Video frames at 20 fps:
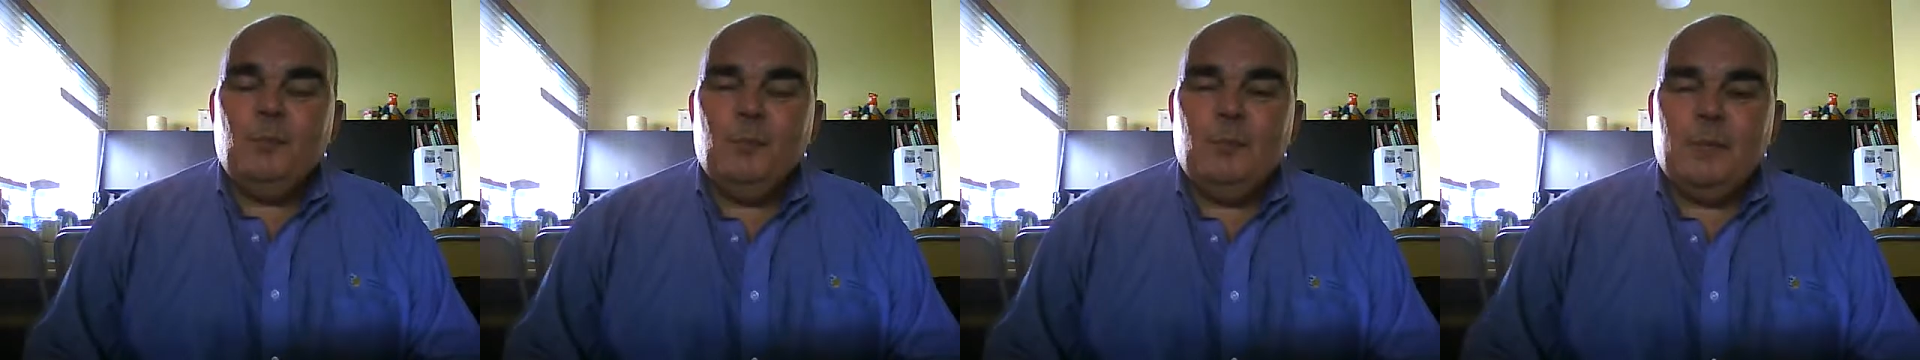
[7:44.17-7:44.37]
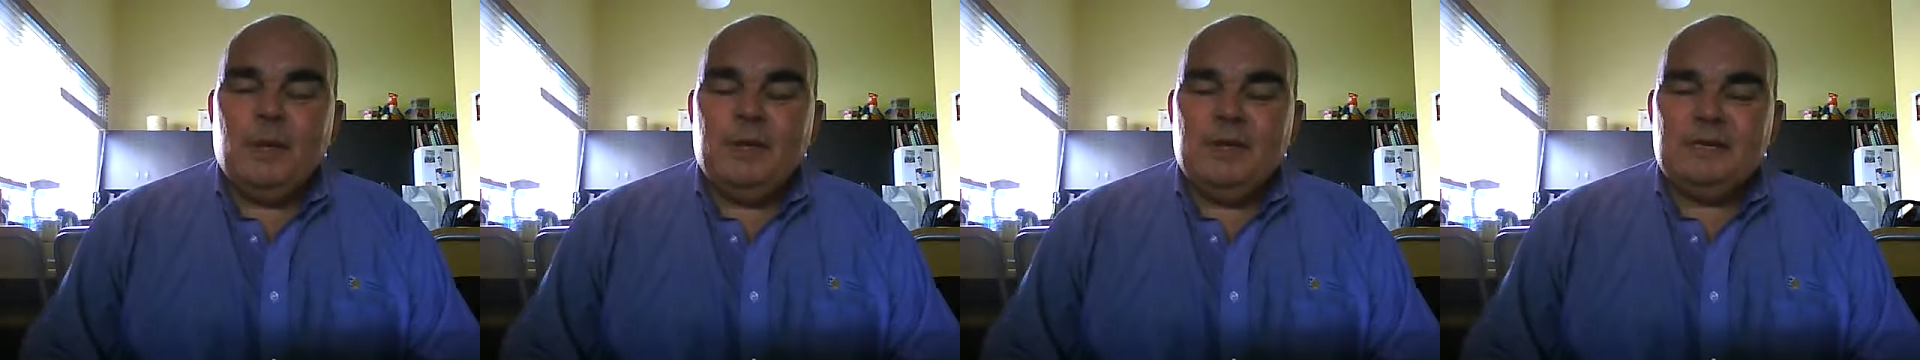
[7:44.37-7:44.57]

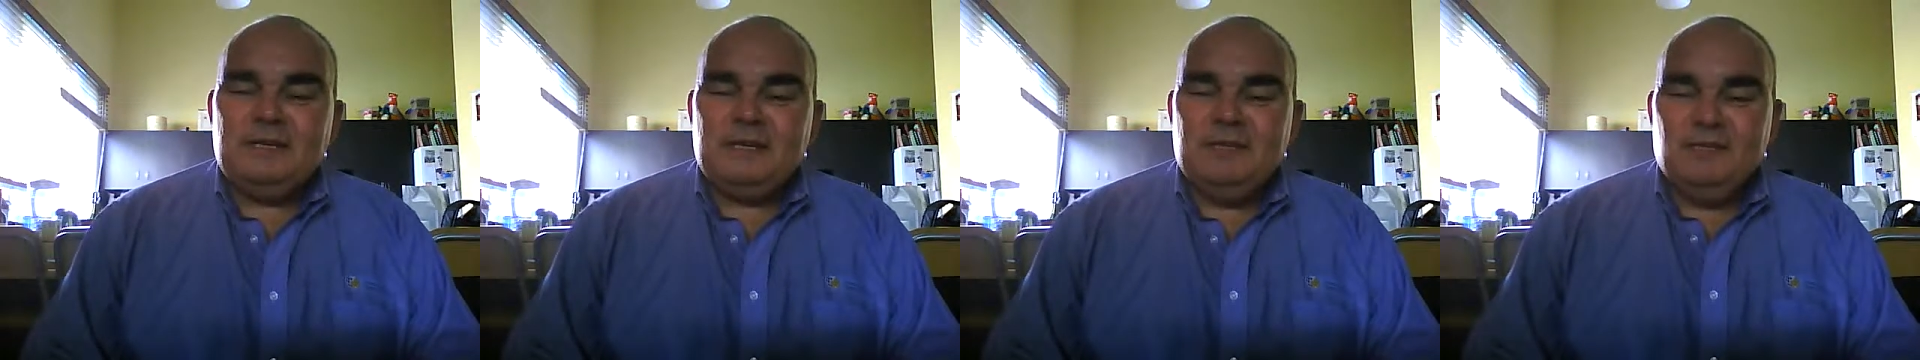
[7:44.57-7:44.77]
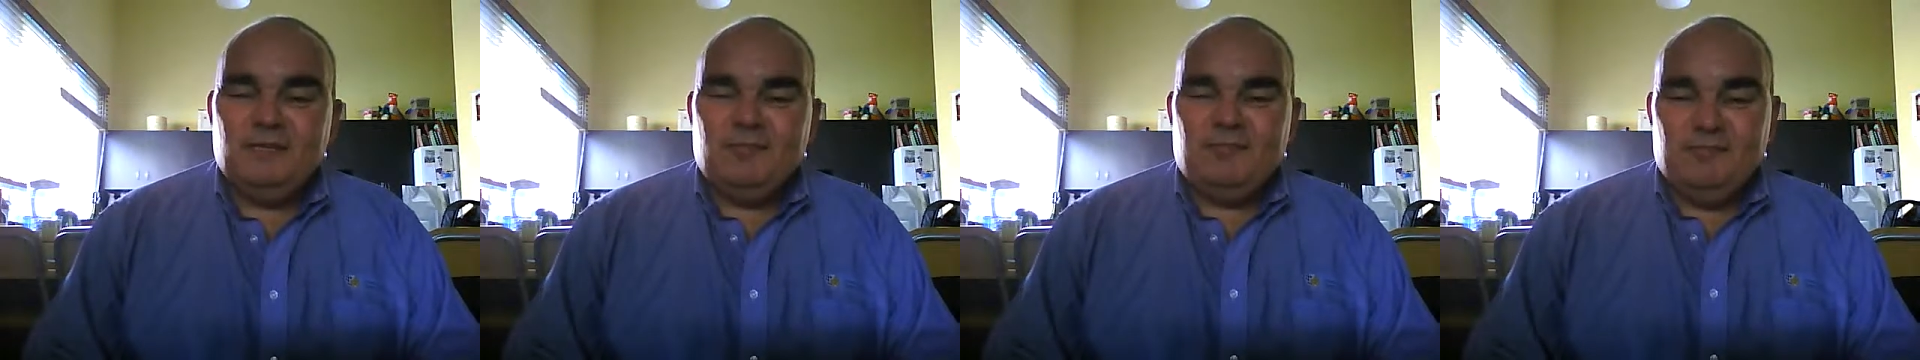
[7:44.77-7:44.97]
But
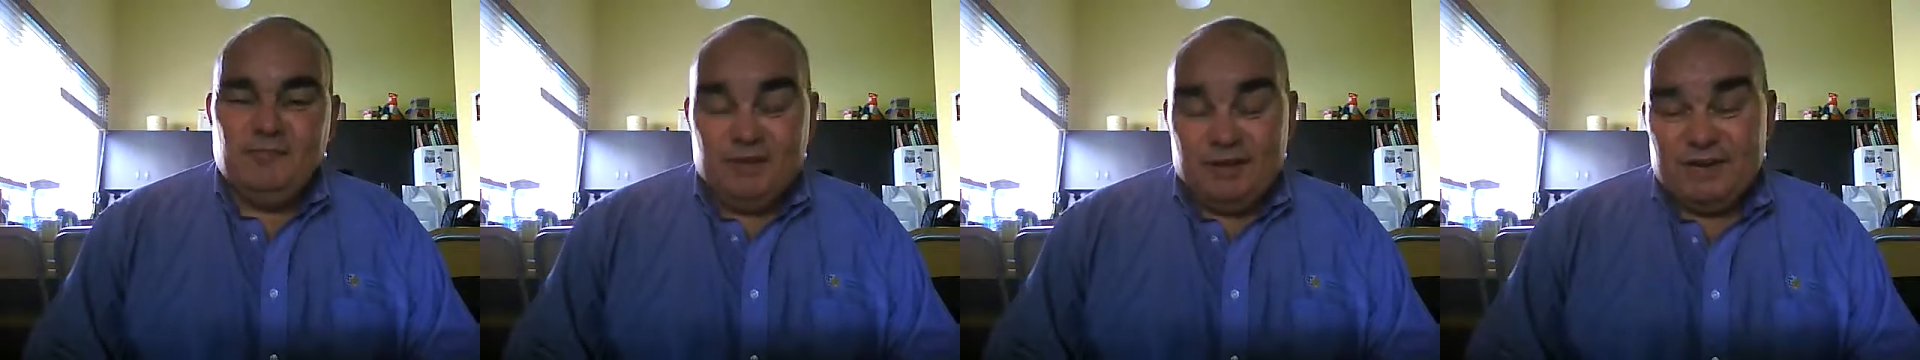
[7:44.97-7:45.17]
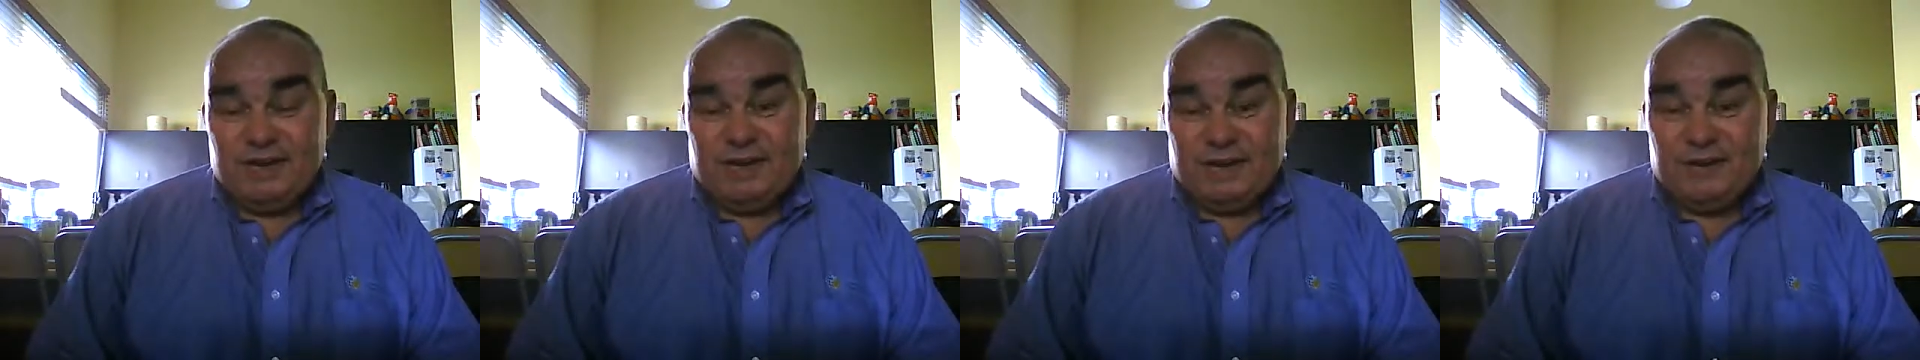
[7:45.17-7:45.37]
it's not
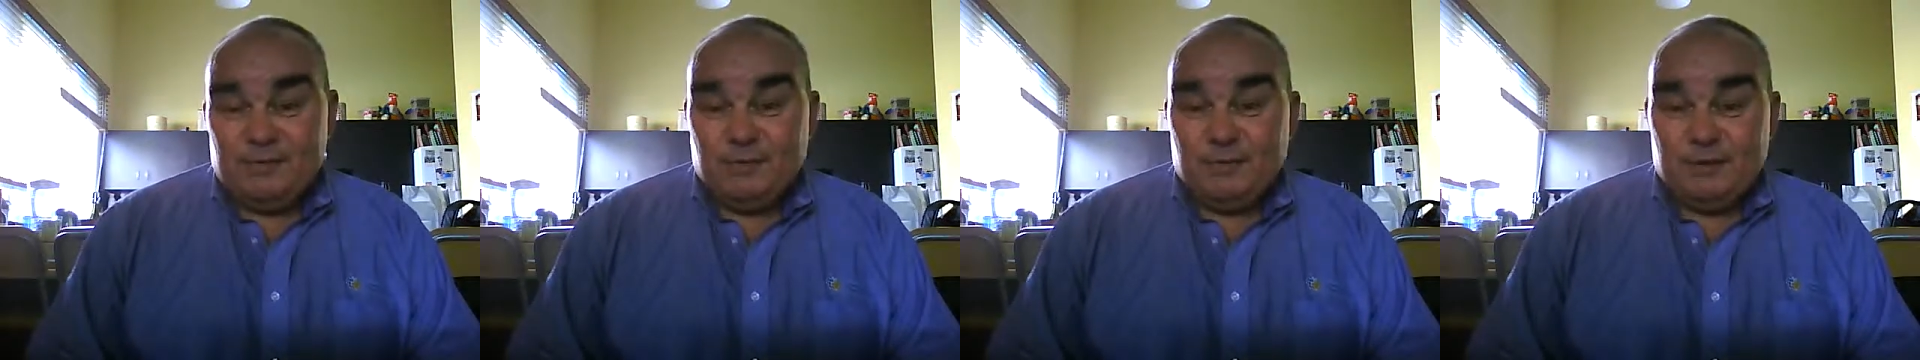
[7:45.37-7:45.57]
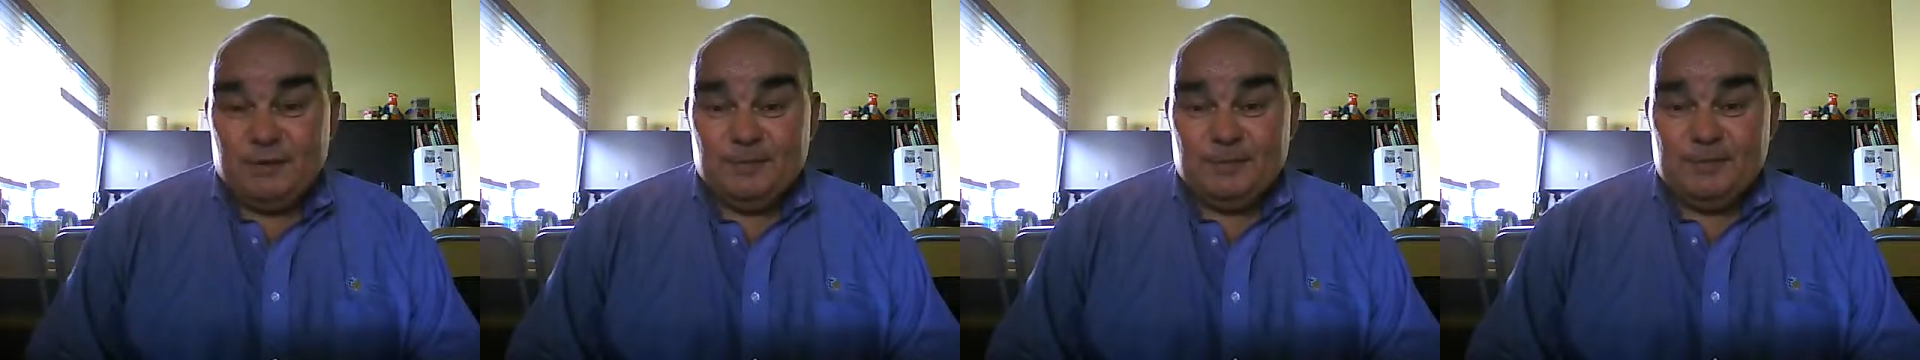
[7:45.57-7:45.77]
really
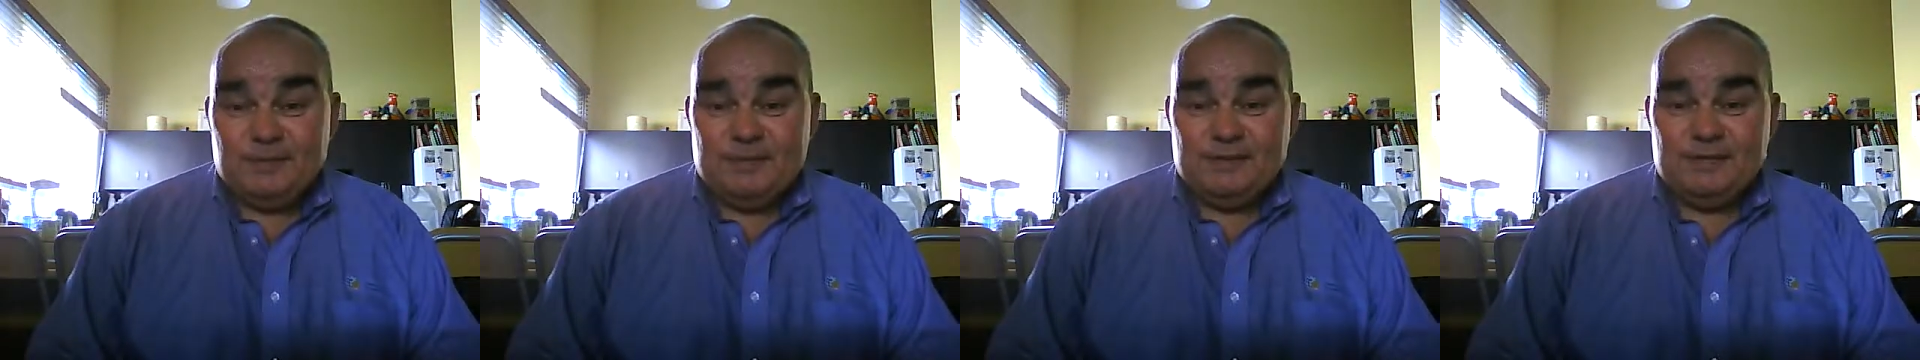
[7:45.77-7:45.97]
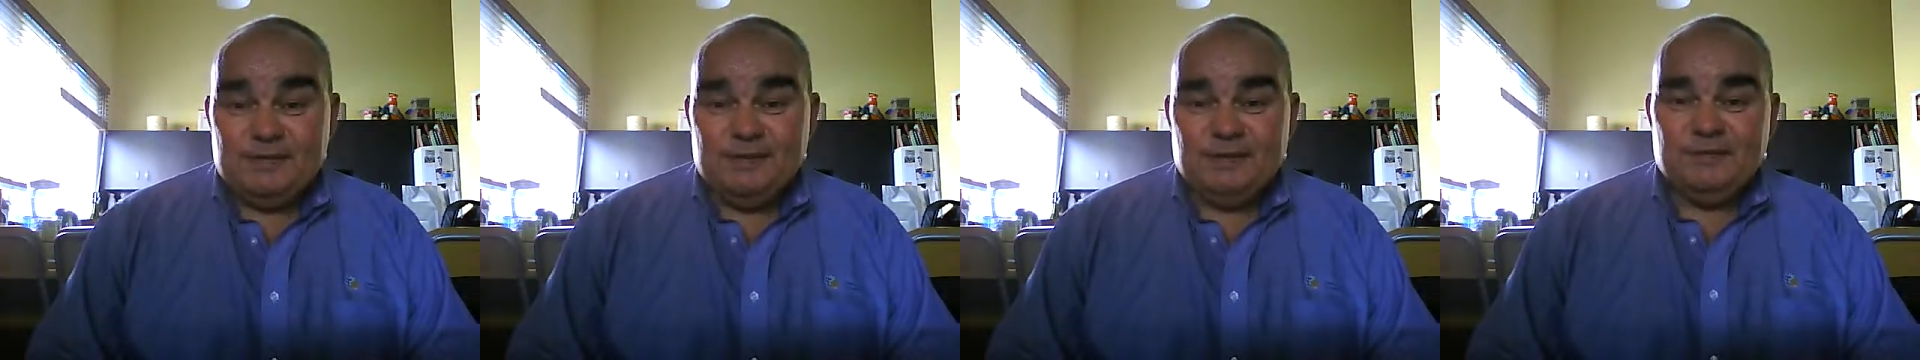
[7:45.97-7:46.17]
the purpose